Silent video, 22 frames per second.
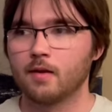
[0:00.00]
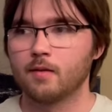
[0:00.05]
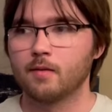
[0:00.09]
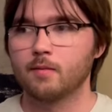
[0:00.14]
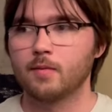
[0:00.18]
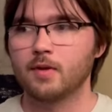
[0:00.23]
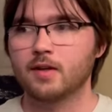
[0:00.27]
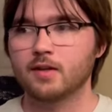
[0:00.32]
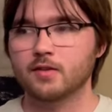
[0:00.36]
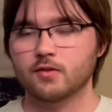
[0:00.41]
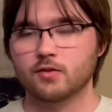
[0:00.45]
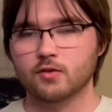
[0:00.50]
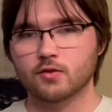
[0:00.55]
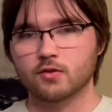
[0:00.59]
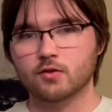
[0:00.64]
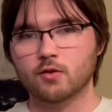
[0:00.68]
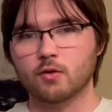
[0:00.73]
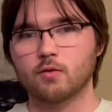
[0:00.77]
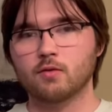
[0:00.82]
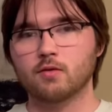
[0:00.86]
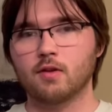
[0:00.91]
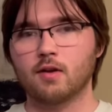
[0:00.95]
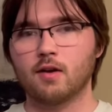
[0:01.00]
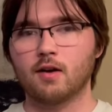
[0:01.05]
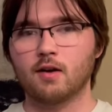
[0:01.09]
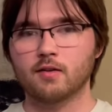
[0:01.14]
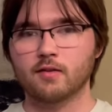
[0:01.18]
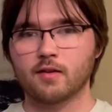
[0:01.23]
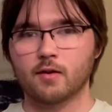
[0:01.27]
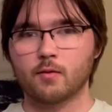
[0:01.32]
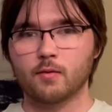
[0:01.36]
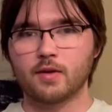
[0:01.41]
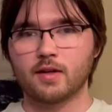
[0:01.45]
Because they're so long
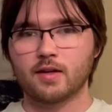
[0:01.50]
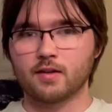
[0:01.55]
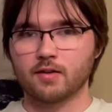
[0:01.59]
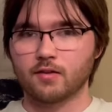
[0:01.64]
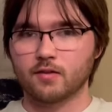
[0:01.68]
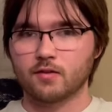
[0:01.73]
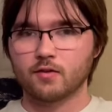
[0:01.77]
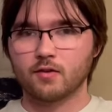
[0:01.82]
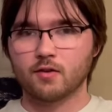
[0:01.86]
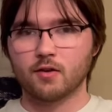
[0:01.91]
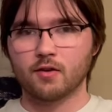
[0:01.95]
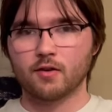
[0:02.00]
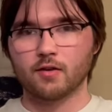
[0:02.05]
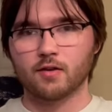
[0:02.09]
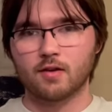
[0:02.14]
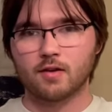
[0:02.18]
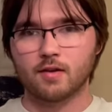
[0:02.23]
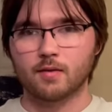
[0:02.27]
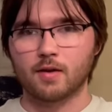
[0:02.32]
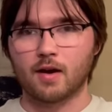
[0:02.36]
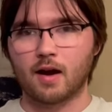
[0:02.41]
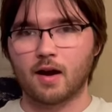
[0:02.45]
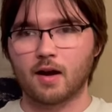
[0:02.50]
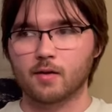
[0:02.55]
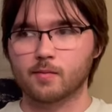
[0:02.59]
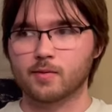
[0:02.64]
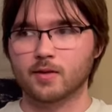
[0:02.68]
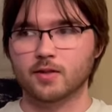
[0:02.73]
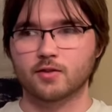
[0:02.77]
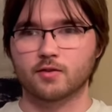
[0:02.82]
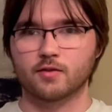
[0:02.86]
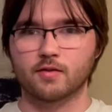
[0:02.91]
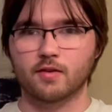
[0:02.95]
that we can discern high
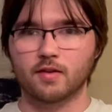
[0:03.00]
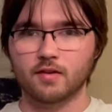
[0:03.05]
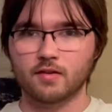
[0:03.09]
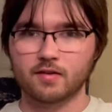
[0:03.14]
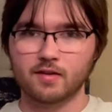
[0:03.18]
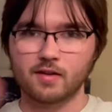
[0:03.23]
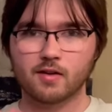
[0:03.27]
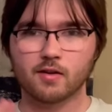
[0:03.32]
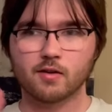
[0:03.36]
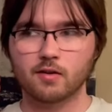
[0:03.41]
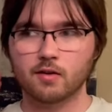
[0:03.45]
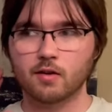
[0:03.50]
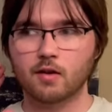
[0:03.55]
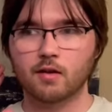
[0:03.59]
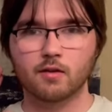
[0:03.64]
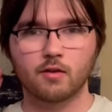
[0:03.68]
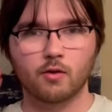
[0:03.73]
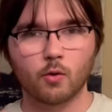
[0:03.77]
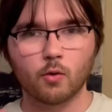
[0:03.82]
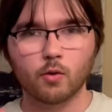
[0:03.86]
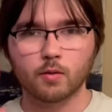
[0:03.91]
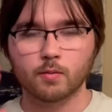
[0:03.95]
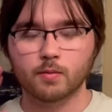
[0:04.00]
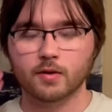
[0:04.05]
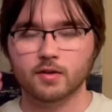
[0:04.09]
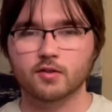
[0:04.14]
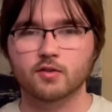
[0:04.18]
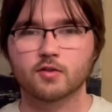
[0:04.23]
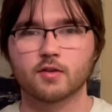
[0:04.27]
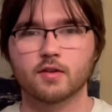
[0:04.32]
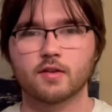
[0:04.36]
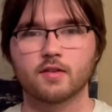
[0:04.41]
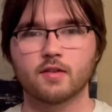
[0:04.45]
pressure in this ear, lower
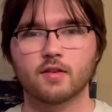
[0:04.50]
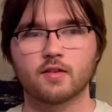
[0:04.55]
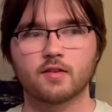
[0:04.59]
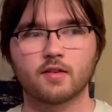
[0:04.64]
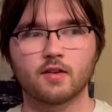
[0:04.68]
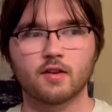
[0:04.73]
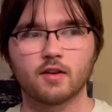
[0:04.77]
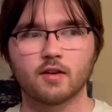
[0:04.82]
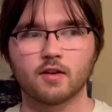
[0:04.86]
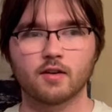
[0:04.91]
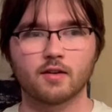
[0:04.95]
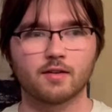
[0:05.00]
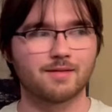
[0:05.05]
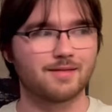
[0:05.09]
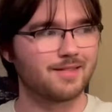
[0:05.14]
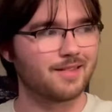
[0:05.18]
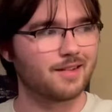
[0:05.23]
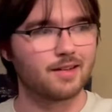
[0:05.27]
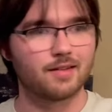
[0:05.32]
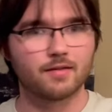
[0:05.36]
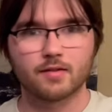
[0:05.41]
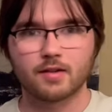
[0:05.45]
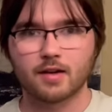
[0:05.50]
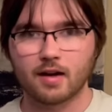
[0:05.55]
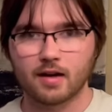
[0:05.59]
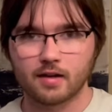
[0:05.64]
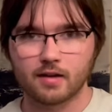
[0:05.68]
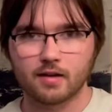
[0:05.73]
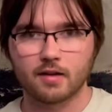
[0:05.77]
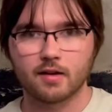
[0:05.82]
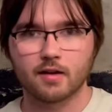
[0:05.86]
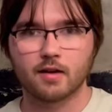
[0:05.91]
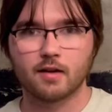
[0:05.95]
pressure in this ear. I have an
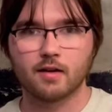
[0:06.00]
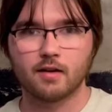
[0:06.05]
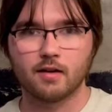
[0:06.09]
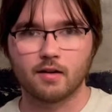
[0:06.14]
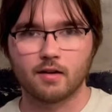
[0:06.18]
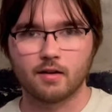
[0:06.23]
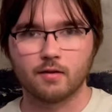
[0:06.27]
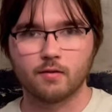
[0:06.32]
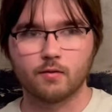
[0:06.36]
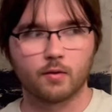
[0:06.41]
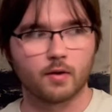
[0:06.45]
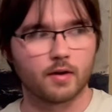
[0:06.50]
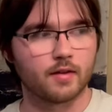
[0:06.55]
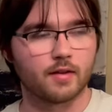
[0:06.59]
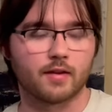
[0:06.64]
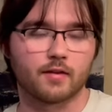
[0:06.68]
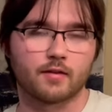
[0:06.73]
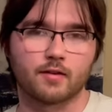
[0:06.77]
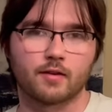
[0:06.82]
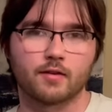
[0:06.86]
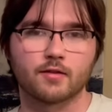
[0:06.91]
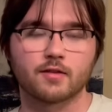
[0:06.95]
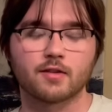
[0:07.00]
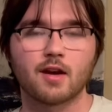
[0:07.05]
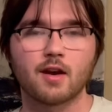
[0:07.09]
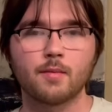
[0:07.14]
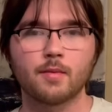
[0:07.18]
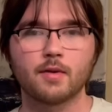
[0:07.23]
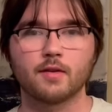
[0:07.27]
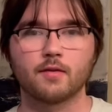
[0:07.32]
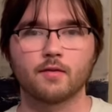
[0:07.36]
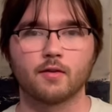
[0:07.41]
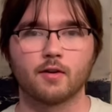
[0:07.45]
idea of where that sound's
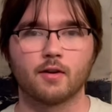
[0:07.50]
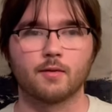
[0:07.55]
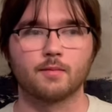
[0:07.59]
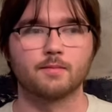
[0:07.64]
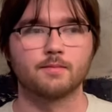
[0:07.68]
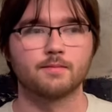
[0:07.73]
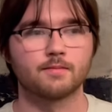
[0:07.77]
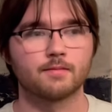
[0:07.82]
coming from.